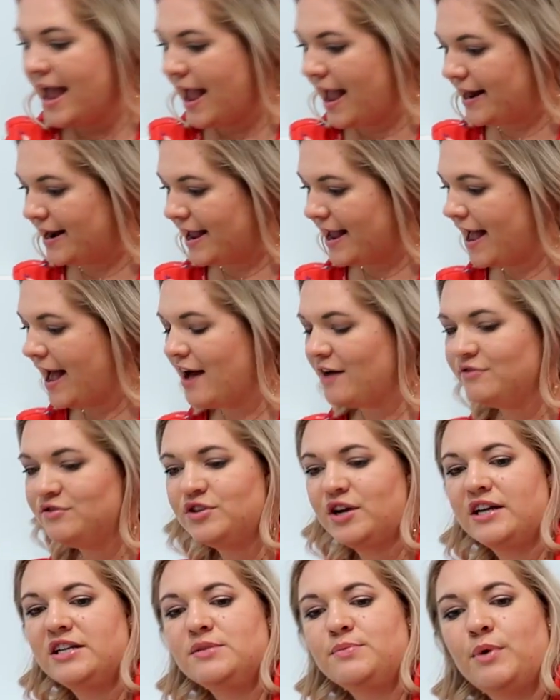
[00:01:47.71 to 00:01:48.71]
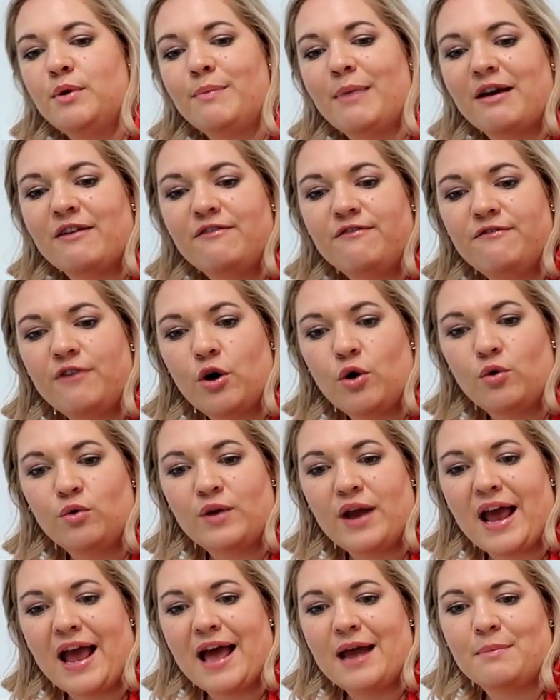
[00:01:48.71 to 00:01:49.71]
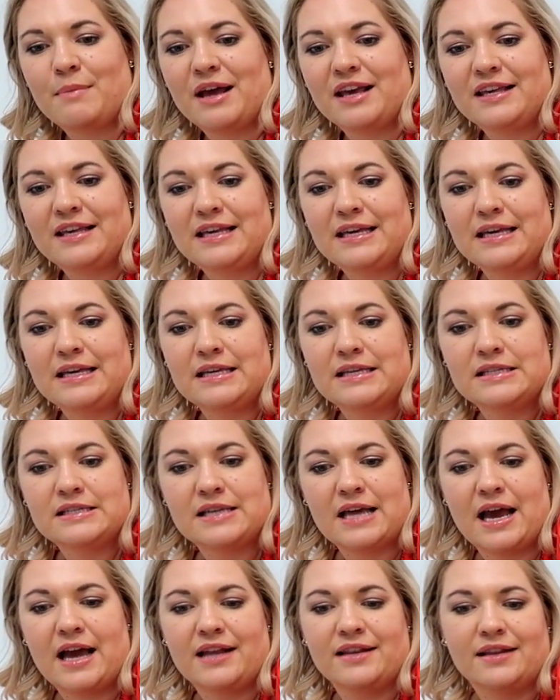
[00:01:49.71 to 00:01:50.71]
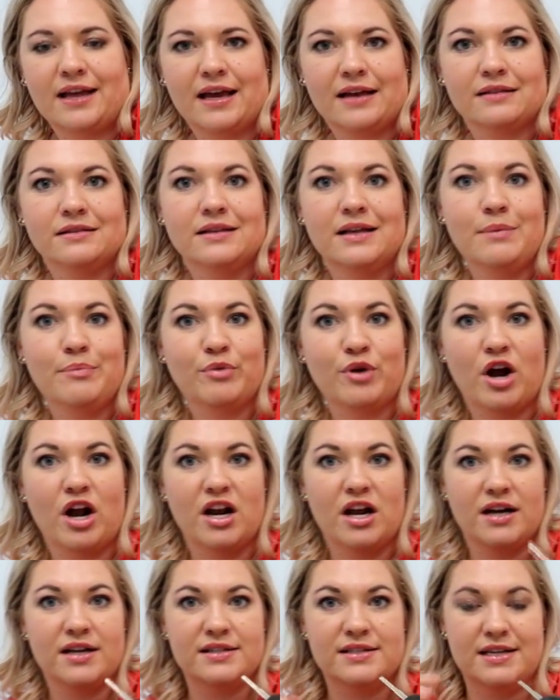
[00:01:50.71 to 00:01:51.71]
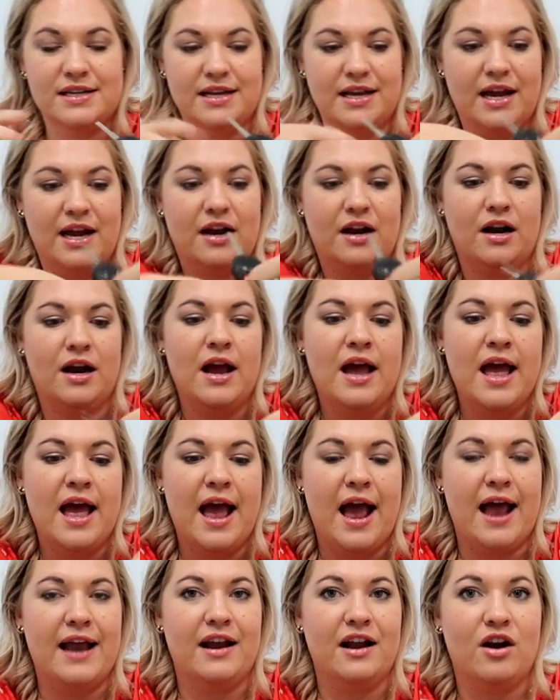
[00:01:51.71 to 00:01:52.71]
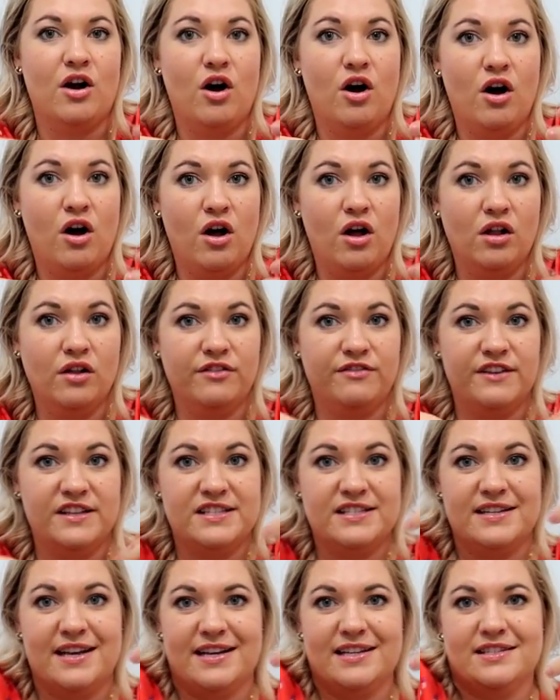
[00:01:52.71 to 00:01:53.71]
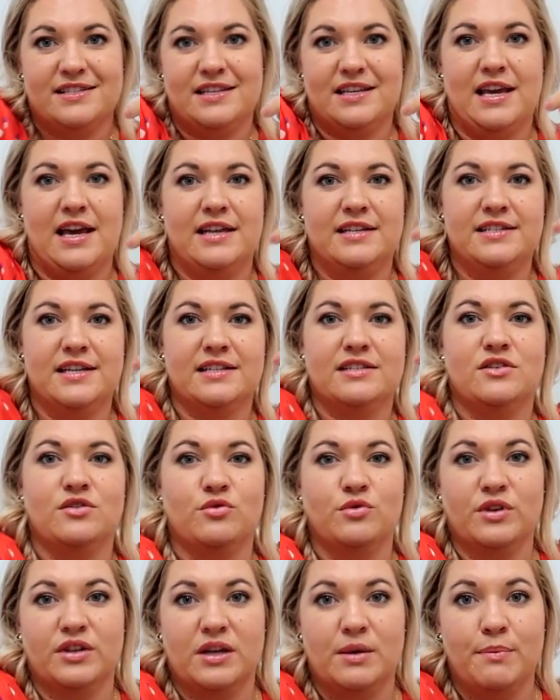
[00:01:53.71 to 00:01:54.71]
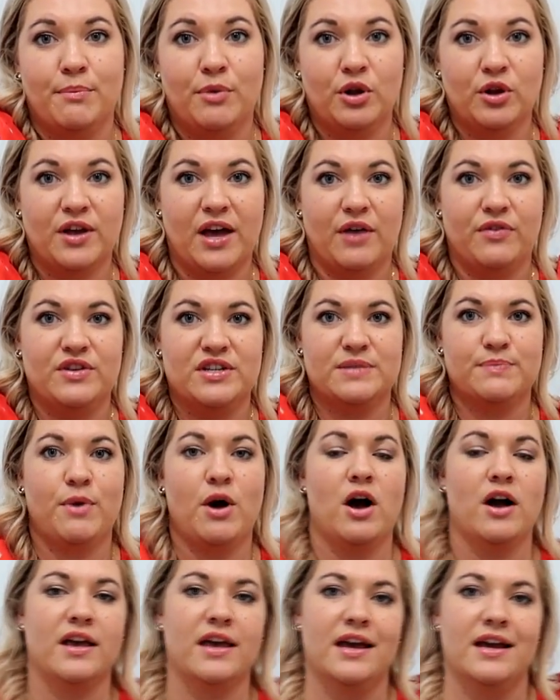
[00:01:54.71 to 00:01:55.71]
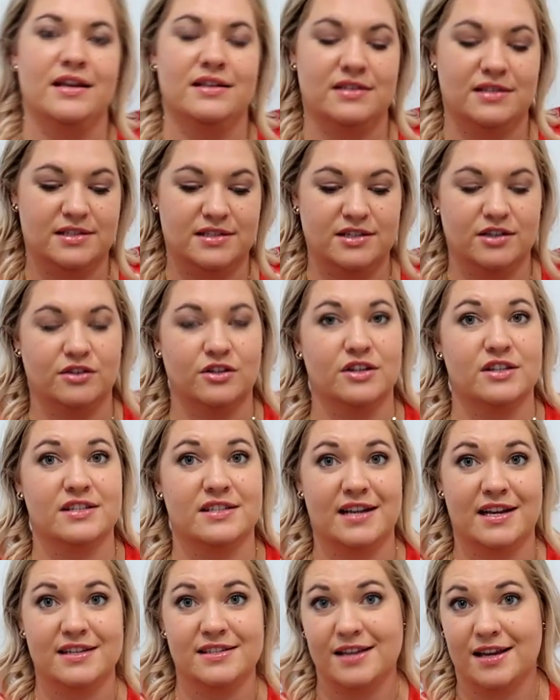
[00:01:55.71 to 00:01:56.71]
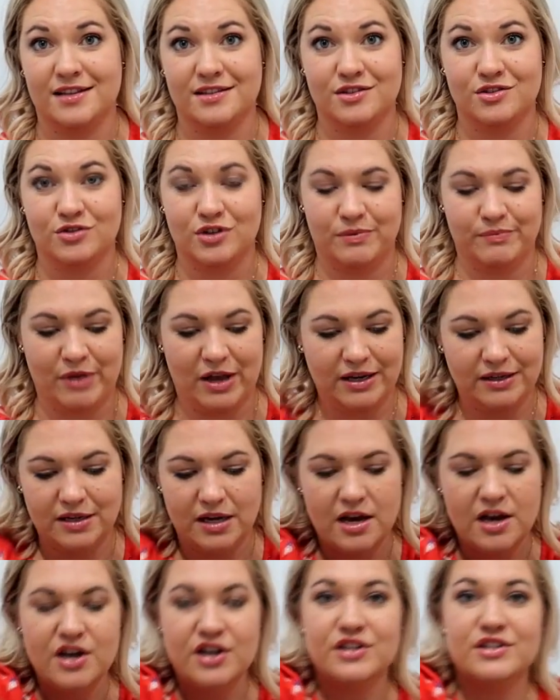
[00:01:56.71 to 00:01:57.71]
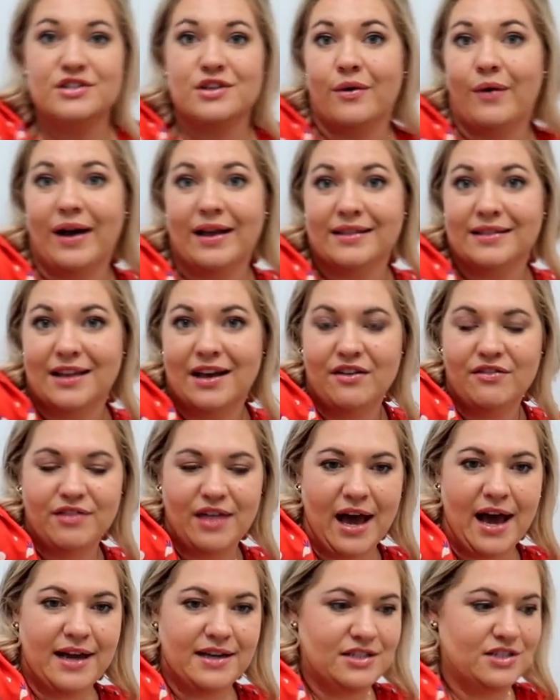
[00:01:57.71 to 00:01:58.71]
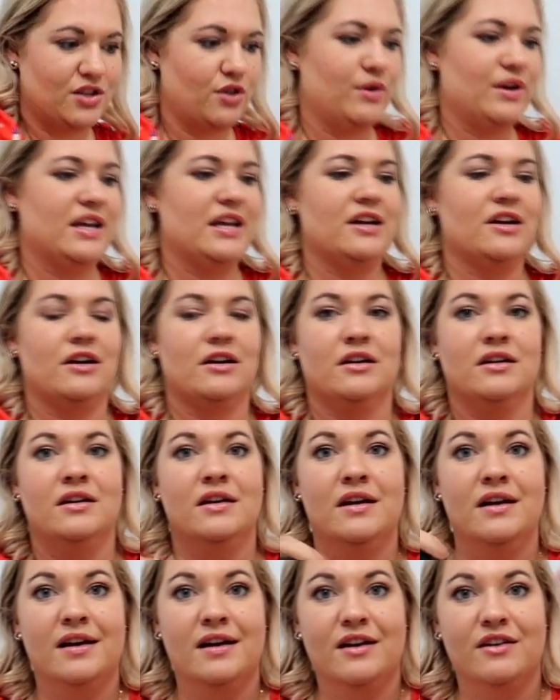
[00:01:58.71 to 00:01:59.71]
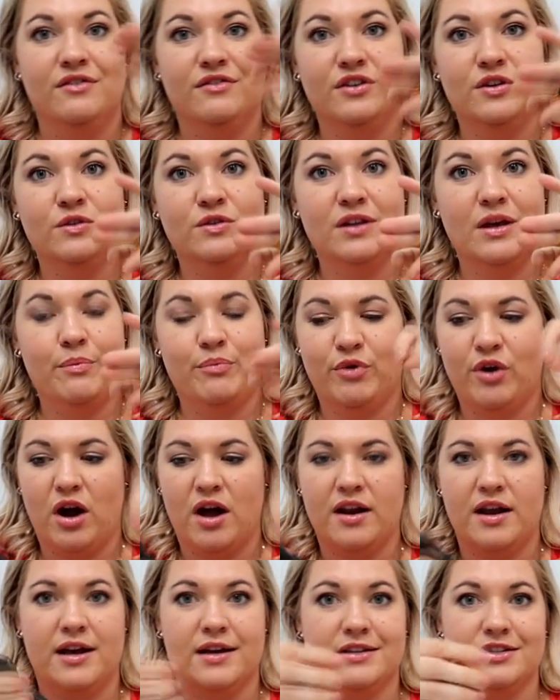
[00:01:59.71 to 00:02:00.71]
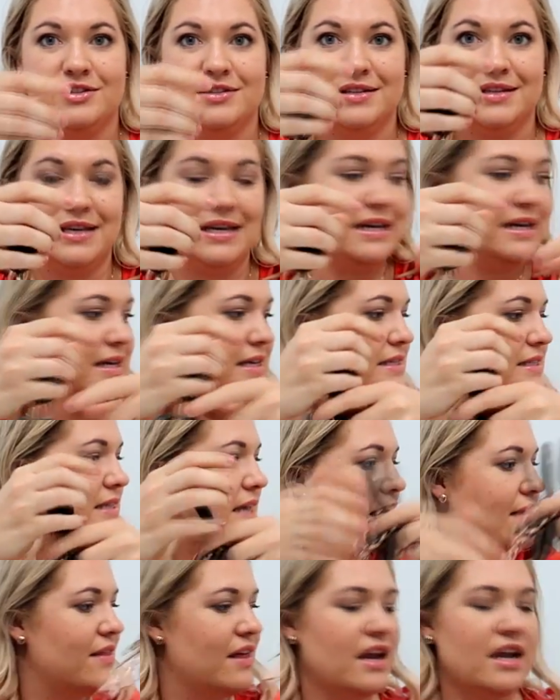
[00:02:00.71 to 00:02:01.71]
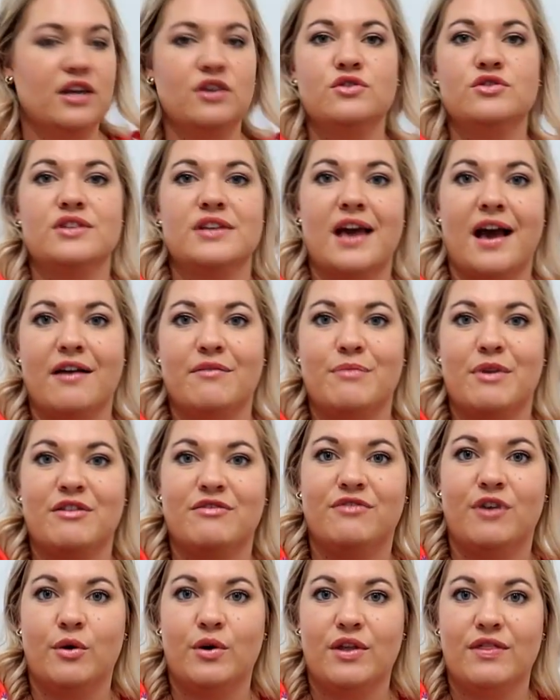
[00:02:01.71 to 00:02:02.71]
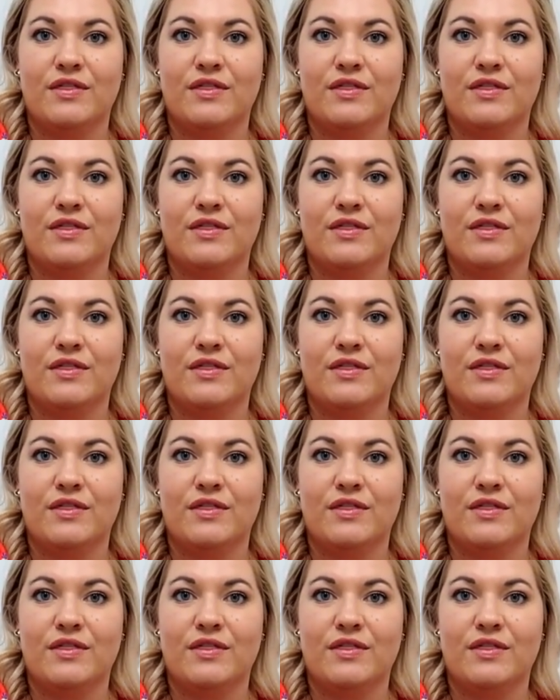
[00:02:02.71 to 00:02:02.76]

And I have tried to put my phone and my keys and like lip products in here and it all fits nicely and doesn't really bulk out this pocket. It still looks nice and streamlined. So I love that. So in here, few lip products, keys, and then I usually have my phone